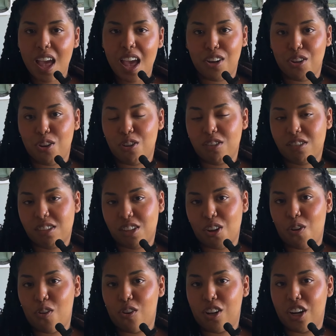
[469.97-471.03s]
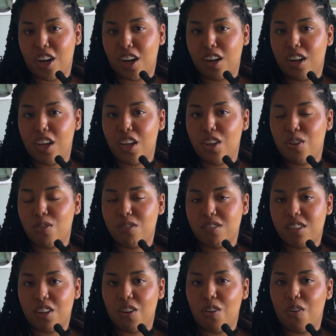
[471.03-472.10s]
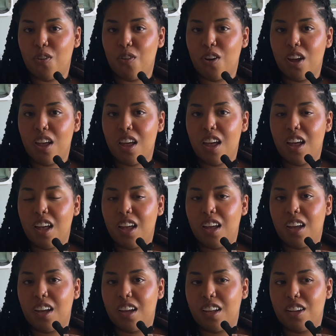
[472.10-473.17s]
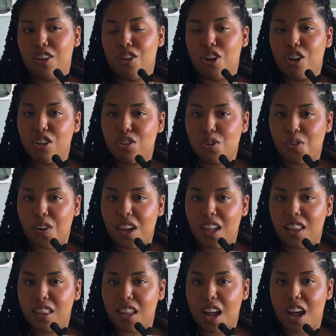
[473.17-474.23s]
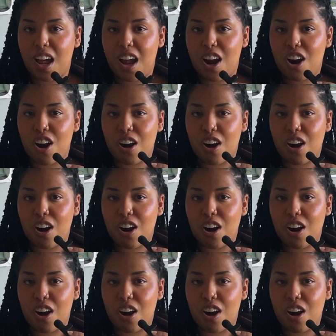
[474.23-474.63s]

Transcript: and you're still learning, you're still nurturing that,